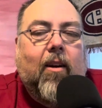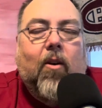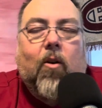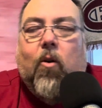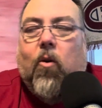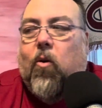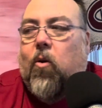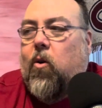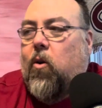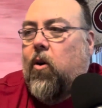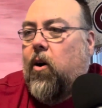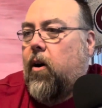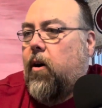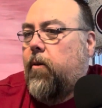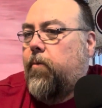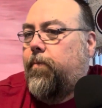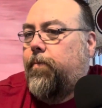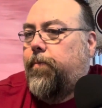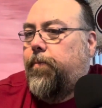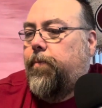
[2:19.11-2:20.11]
Or,
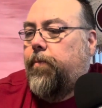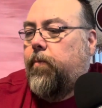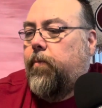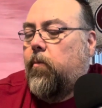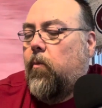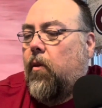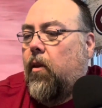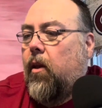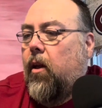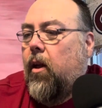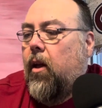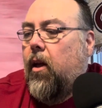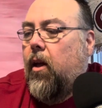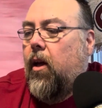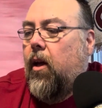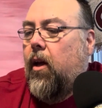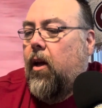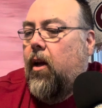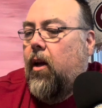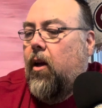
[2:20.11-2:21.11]

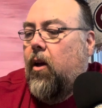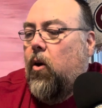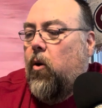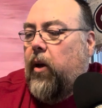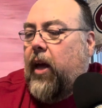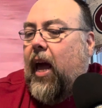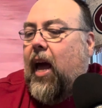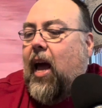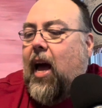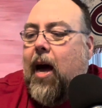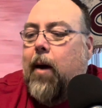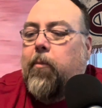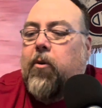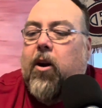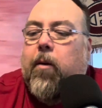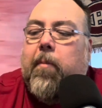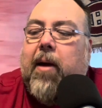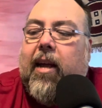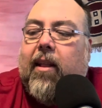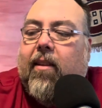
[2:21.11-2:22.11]
okay, I'm going
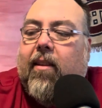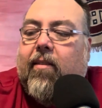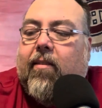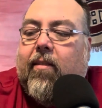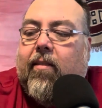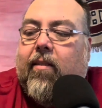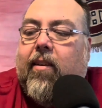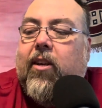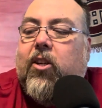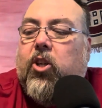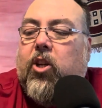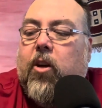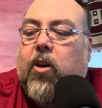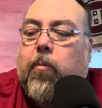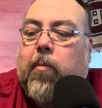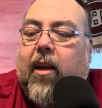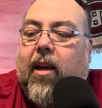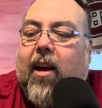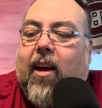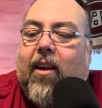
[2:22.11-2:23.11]
to make this decision
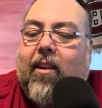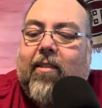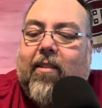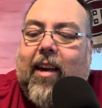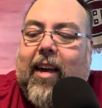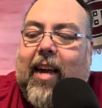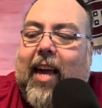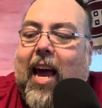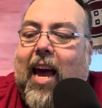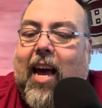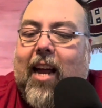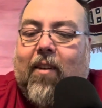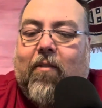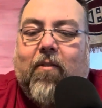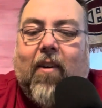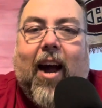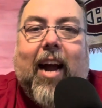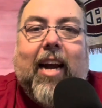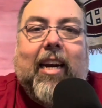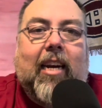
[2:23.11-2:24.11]
because I can't
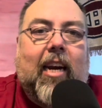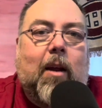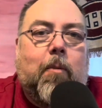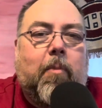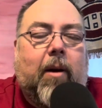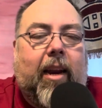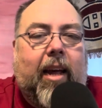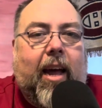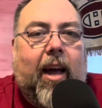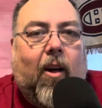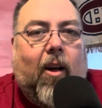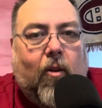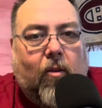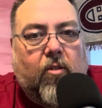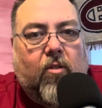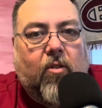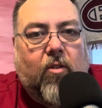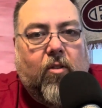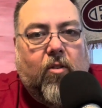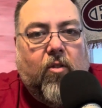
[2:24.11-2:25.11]
find anybody
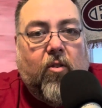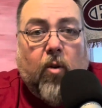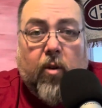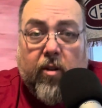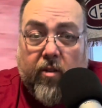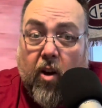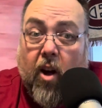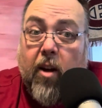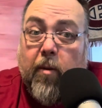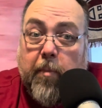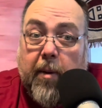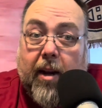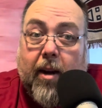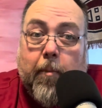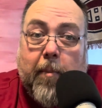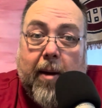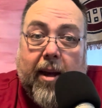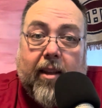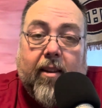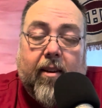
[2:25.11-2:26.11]
else. So it's on me to
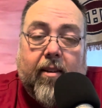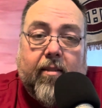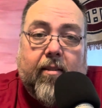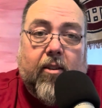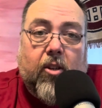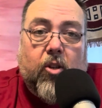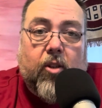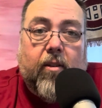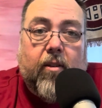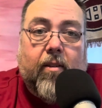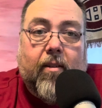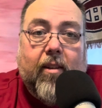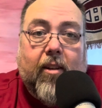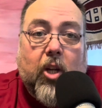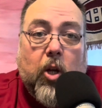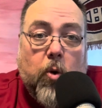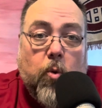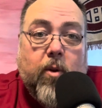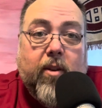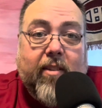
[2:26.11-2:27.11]
make the decision.
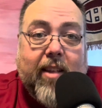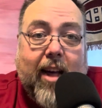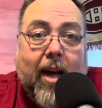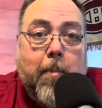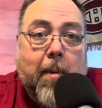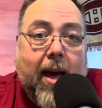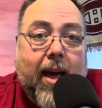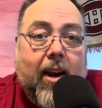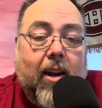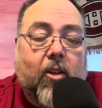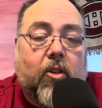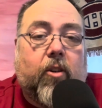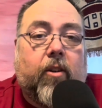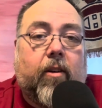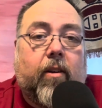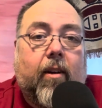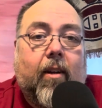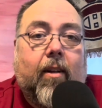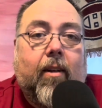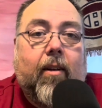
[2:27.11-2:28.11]
You as that manager.
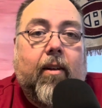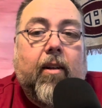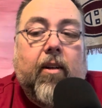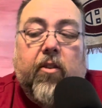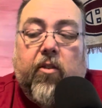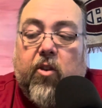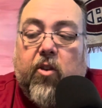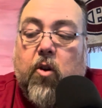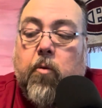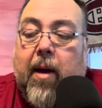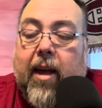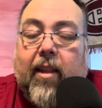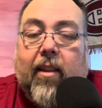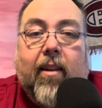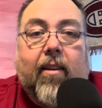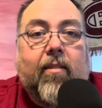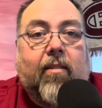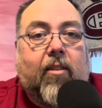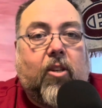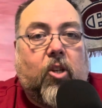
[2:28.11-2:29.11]
So you make the
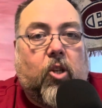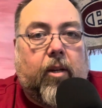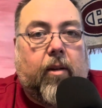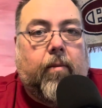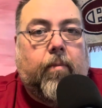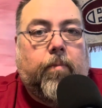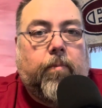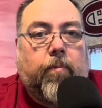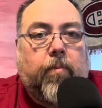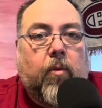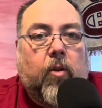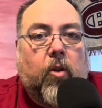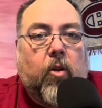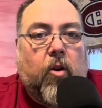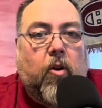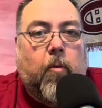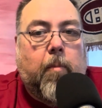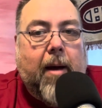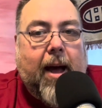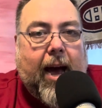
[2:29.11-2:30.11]
decision, good
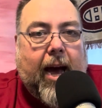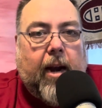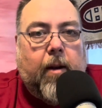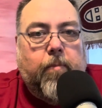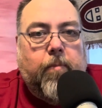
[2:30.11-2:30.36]
or bad.